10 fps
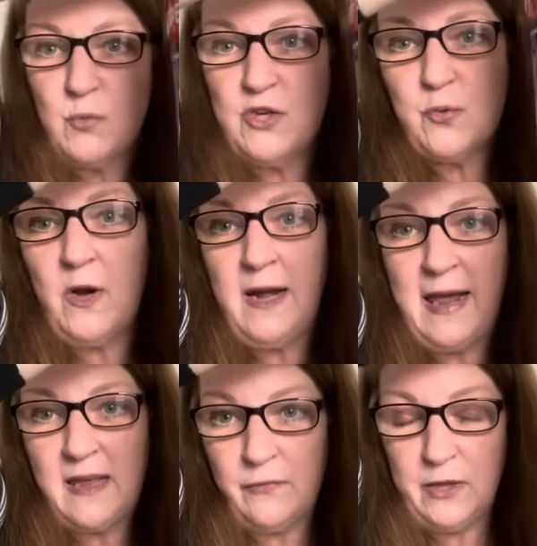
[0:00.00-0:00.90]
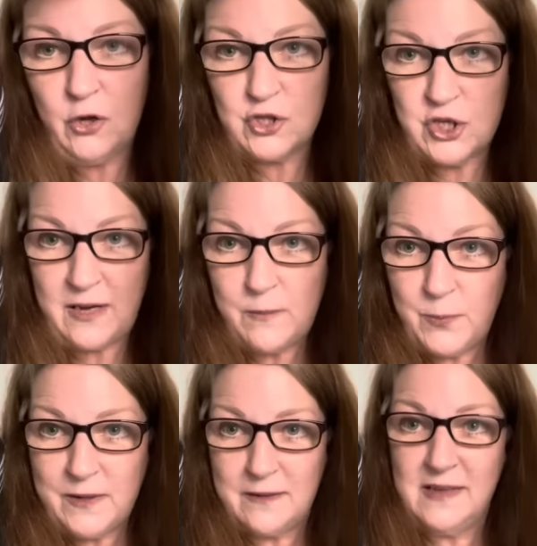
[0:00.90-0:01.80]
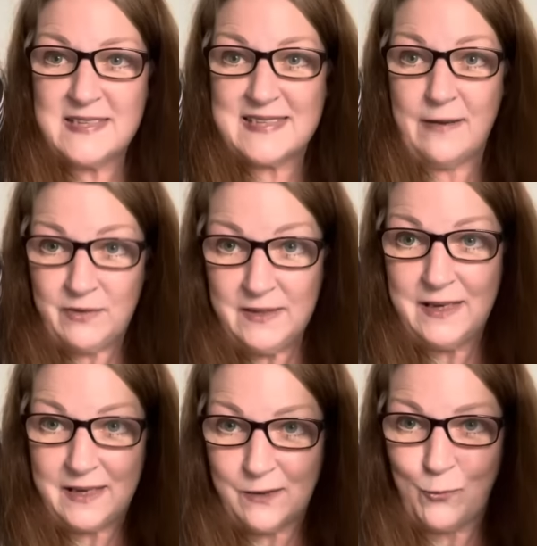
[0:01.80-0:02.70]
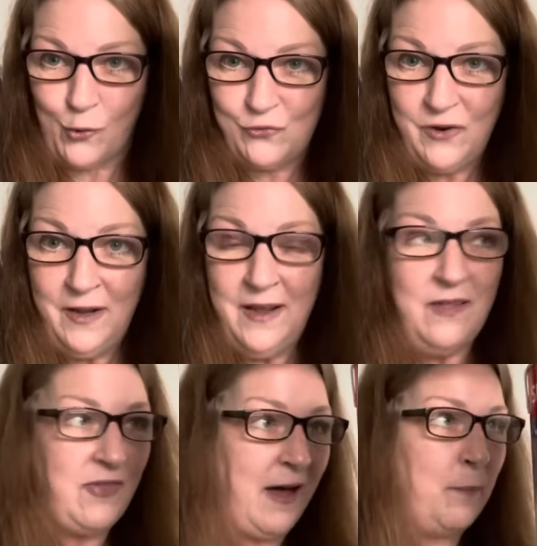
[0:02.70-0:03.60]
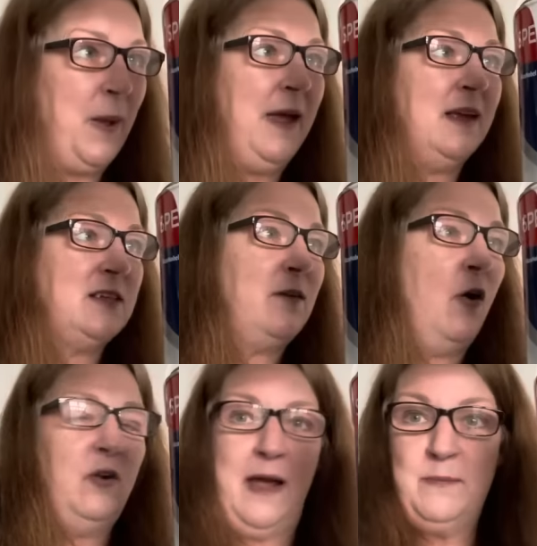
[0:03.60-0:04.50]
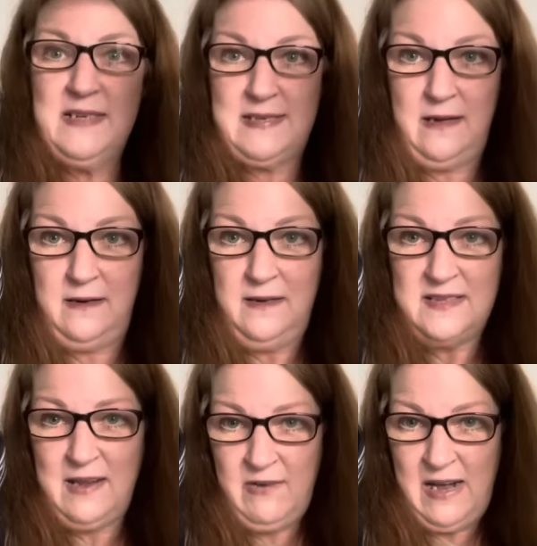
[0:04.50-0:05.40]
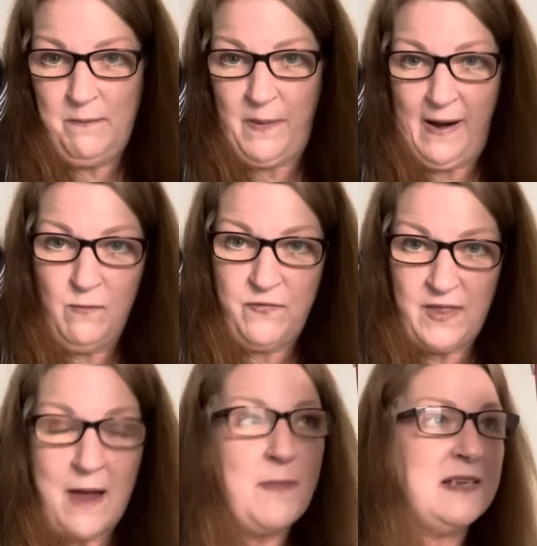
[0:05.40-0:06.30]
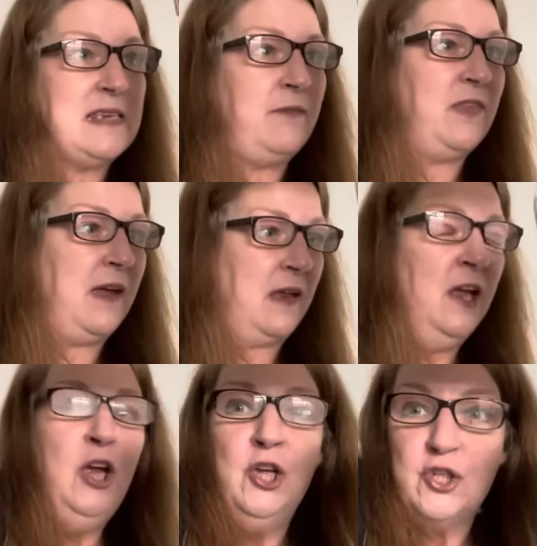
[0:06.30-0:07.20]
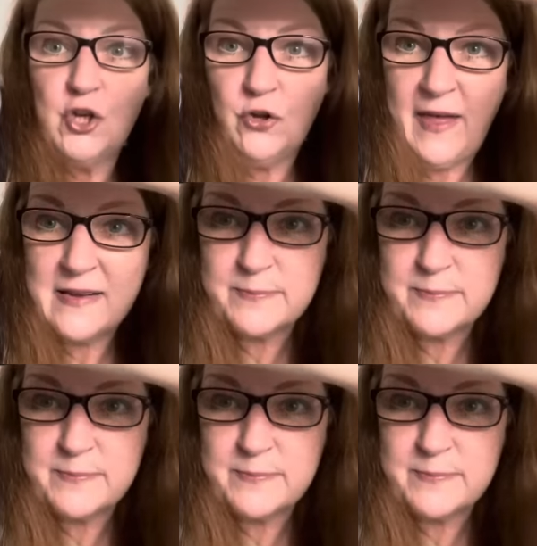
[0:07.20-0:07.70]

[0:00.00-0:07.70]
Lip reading: which were an heck of a lot cheaper than the 7 litre one that I paid on Amazon. £17 for that massive thing. So that's